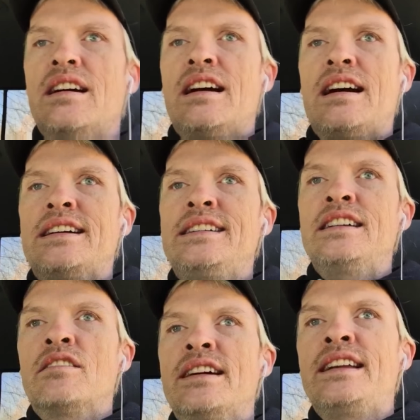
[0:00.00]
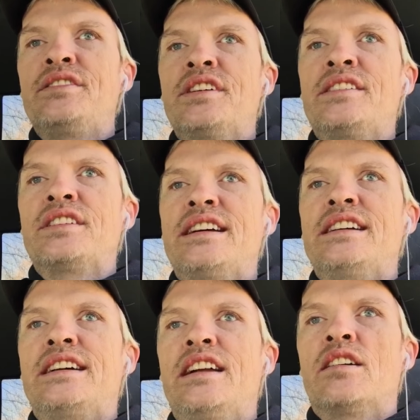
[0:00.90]
uh, you know anything that
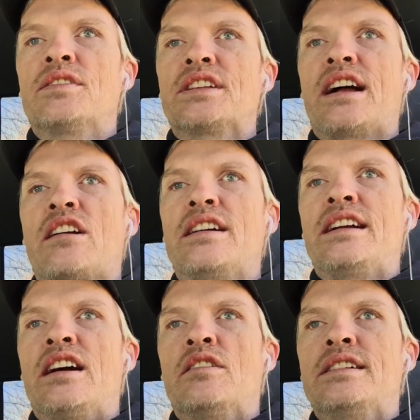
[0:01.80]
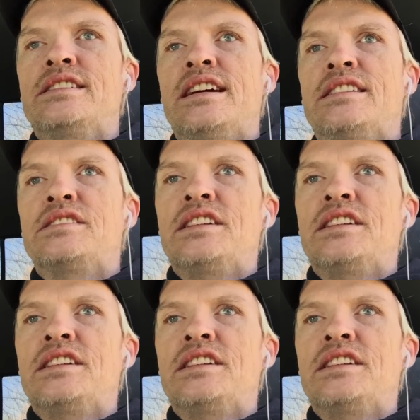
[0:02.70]
you get over there, you know it, it,